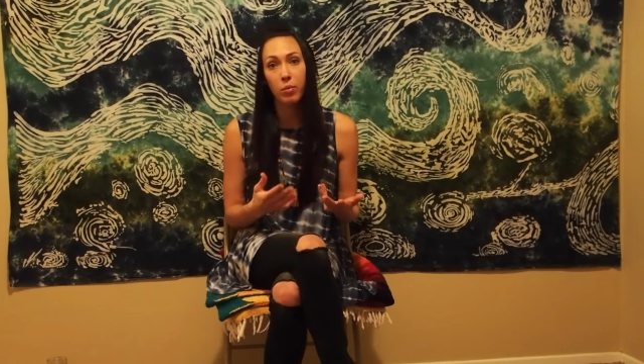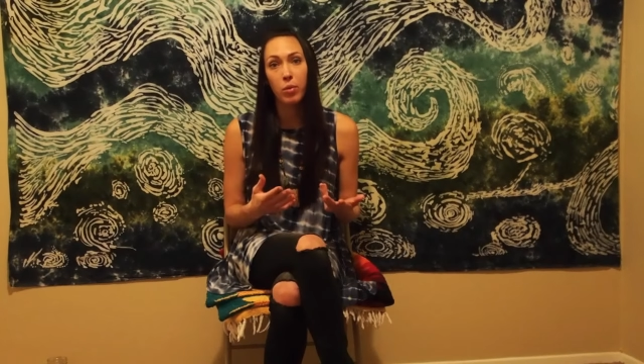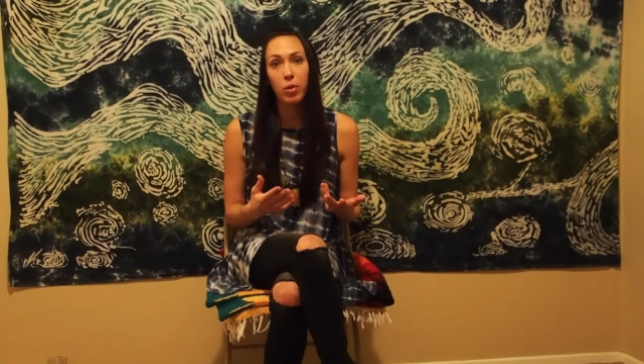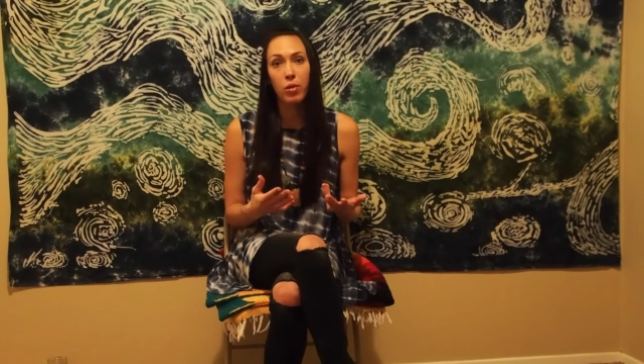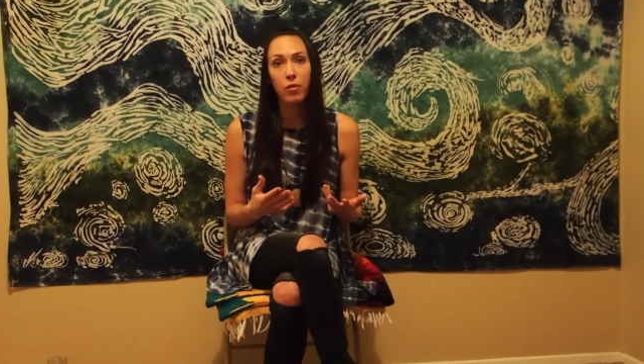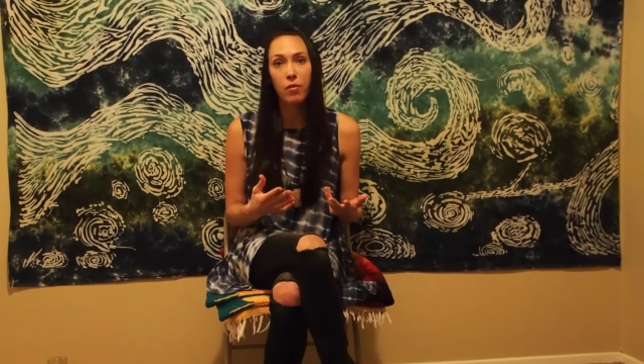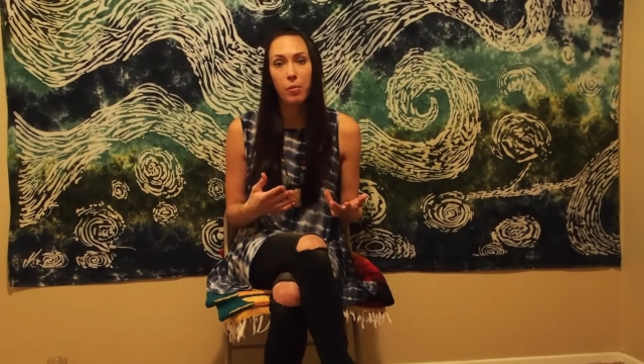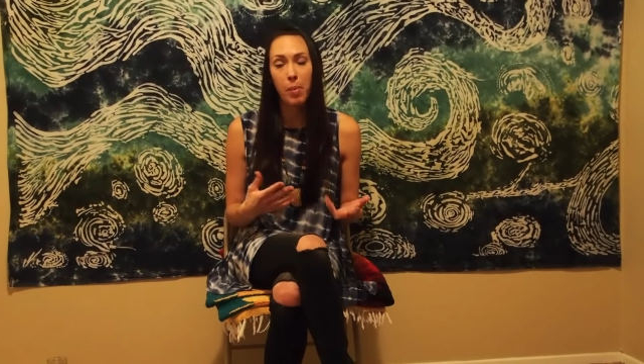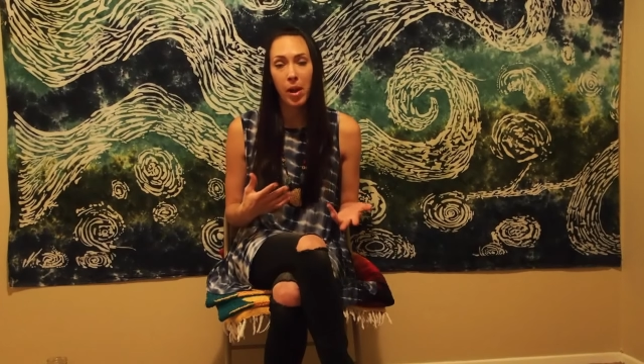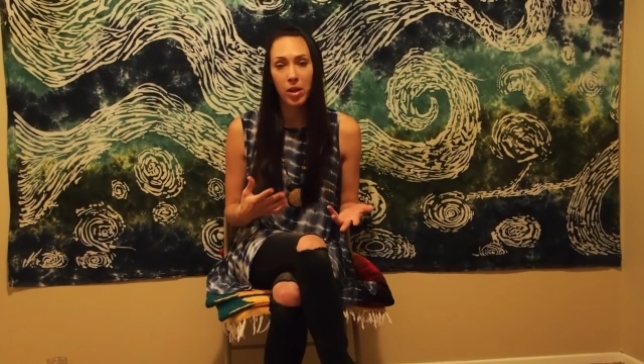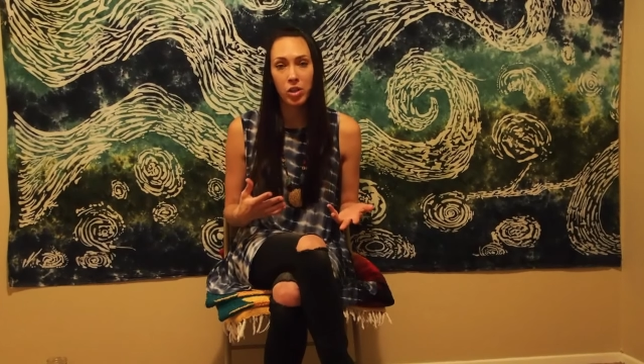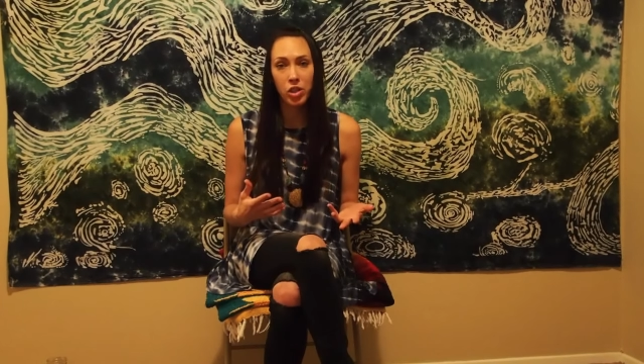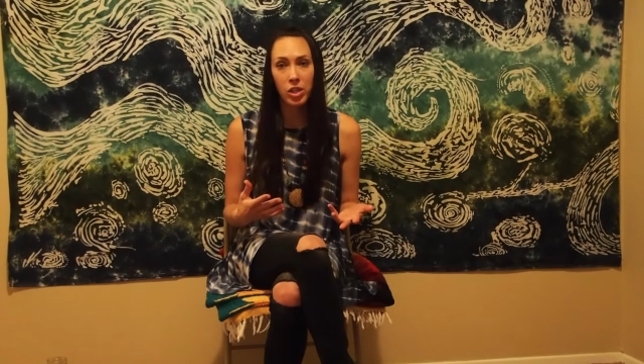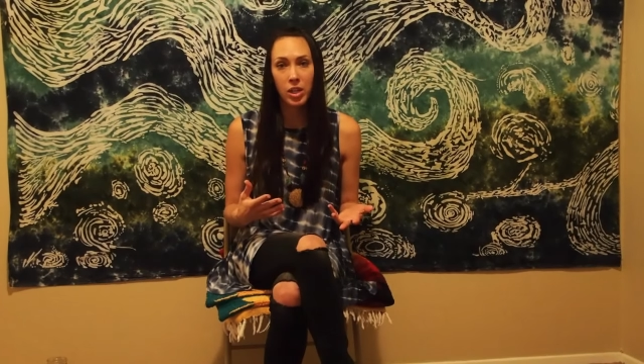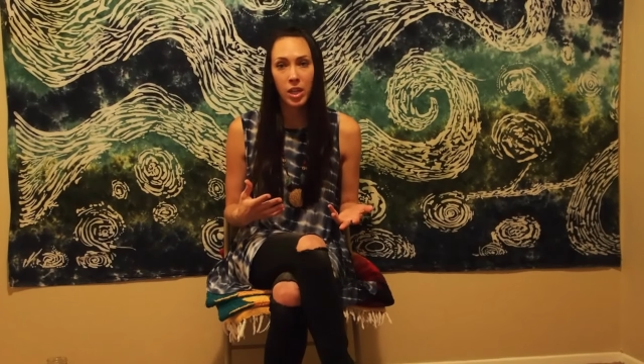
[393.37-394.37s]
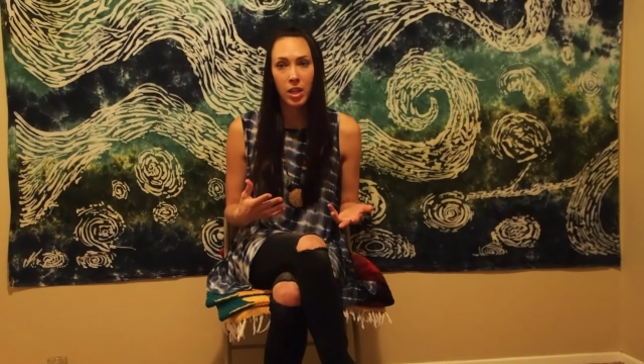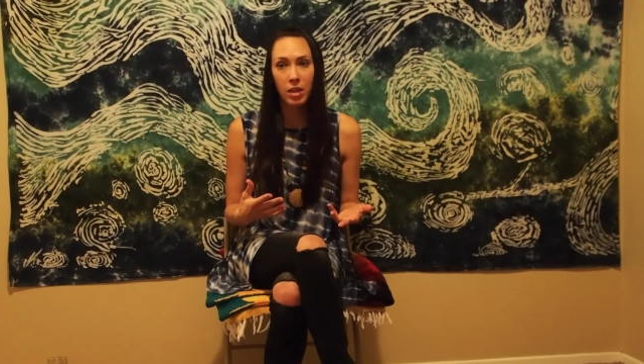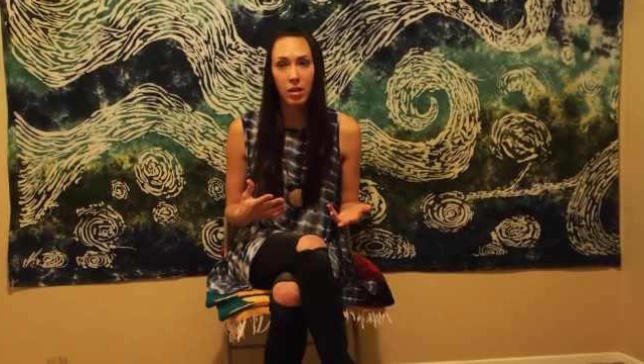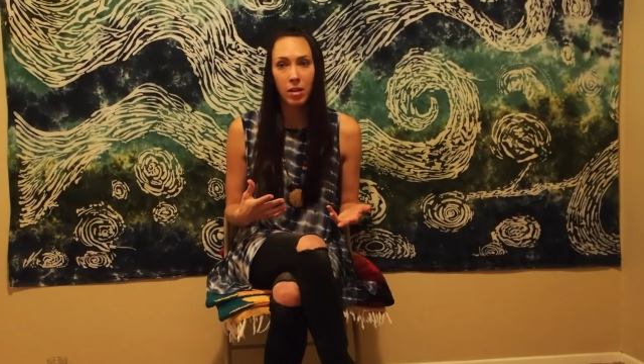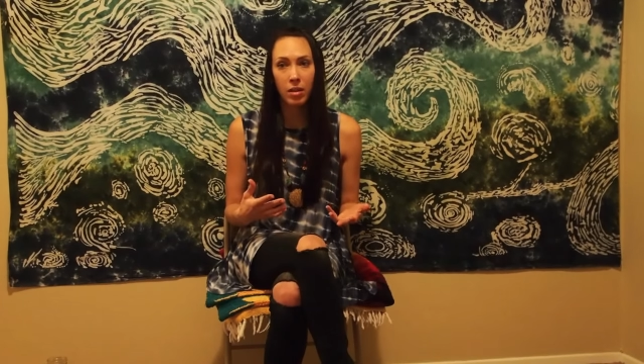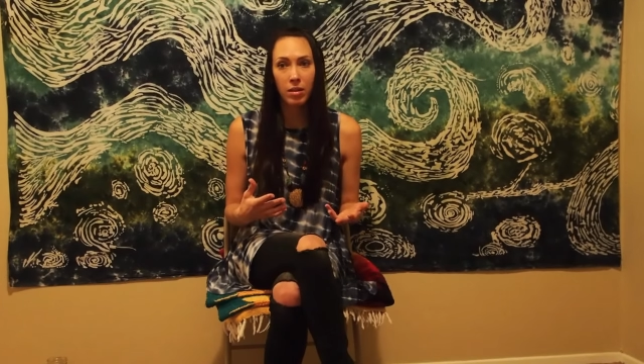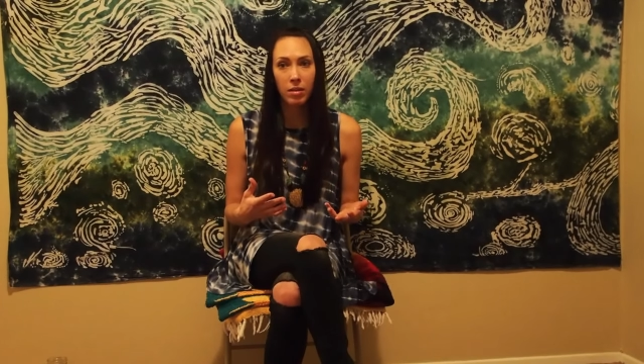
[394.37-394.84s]
real
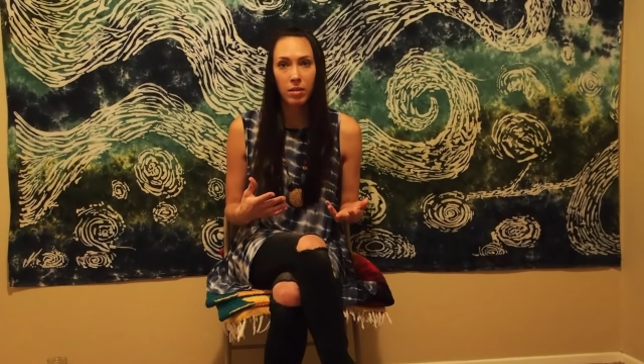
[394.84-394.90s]
Vipassana